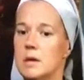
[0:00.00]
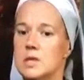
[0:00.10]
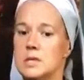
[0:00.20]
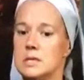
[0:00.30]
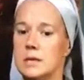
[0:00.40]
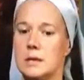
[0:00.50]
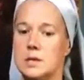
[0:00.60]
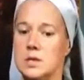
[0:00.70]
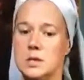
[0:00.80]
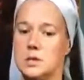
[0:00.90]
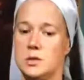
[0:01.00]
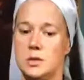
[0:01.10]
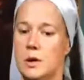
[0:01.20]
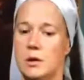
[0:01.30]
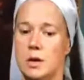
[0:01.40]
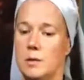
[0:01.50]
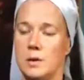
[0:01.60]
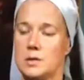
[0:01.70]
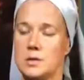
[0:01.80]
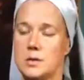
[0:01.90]
And she said, she is your daughter now
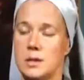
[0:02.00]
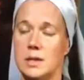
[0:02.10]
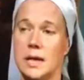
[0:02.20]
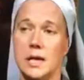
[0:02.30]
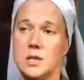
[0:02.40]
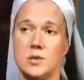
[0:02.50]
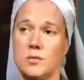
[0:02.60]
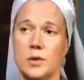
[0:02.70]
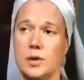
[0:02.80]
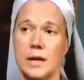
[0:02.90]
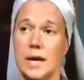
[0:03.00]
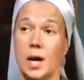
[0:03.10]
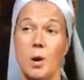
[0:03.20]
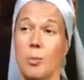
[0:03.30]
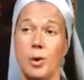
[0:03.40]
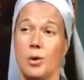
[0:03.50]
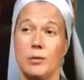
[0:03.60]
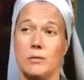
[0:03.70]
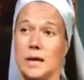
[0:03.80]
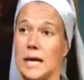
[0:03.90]
because there's nothing I can do for her. I can't help her.
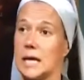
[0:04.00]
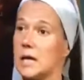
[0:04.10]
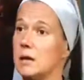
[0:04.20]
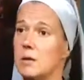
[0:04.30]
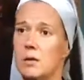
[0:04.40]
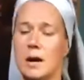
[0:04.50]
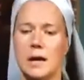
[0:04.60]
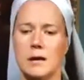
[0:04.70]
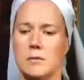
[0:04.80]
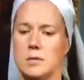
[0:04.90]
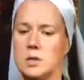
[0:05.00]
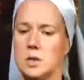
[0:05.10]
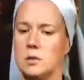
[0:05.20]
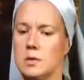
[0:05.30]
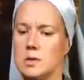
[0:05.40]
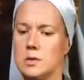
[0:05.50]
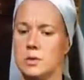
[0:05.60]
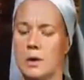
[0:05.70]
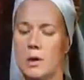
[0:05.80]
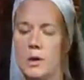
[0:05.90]
I can't heal her. I give her to you as your
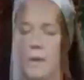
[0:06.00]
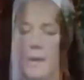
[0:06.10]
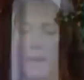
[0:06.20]
daughter.